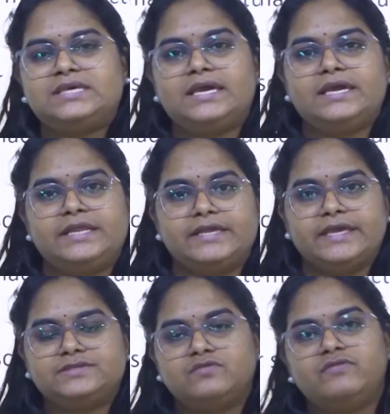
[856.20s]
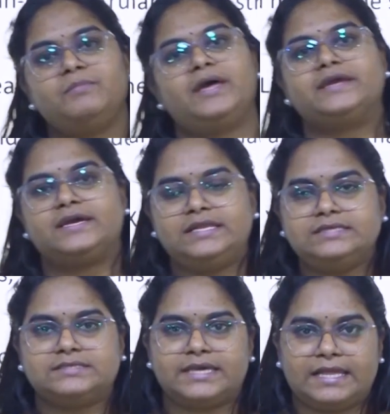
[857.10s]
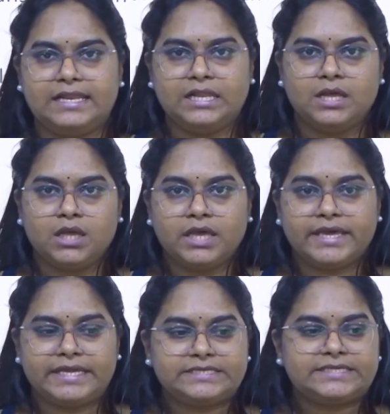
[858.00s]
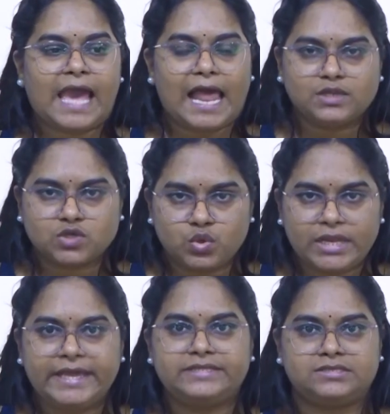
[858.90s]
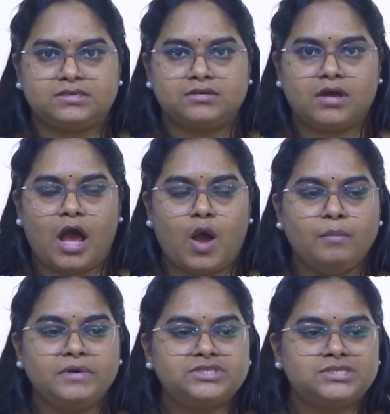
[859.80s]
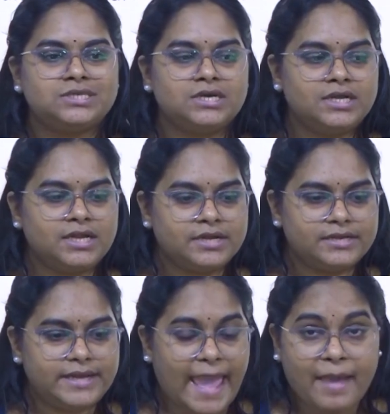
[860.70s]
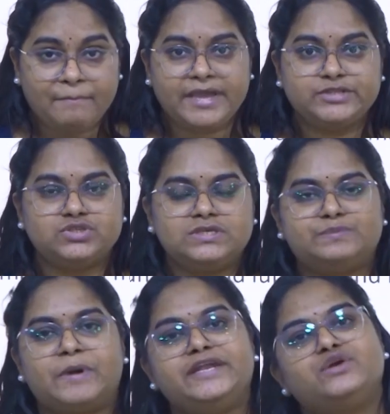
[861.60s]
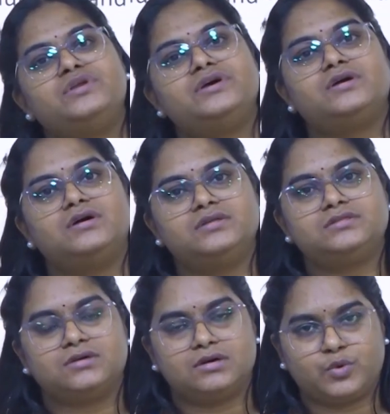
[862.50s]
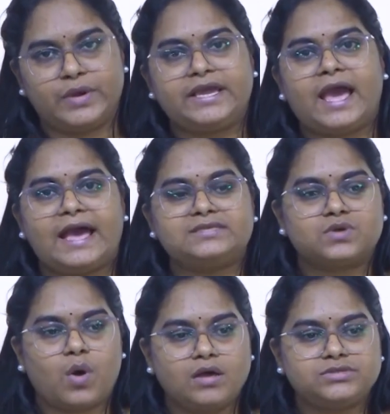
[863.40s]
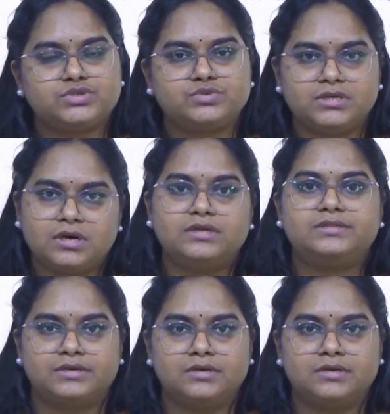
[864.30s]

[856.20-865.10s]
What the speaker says: say in case of a Mercalli scale, it calculates how much damage this particular earthquake has caused to the earth.